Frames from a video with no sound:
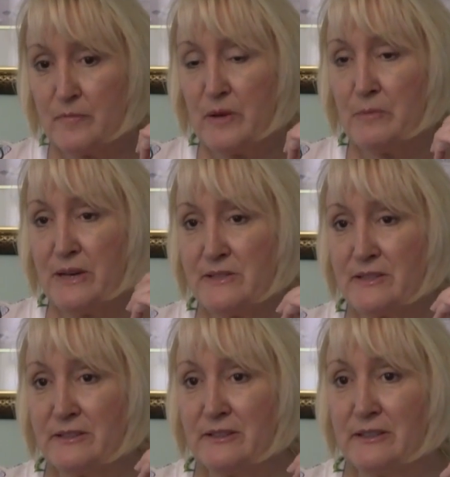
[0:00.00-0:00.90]
but
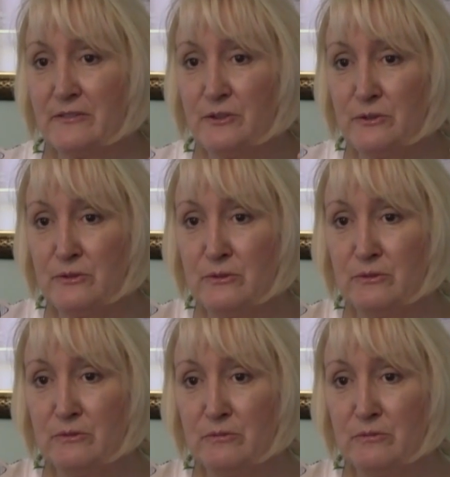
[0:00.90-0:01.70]
basically that if you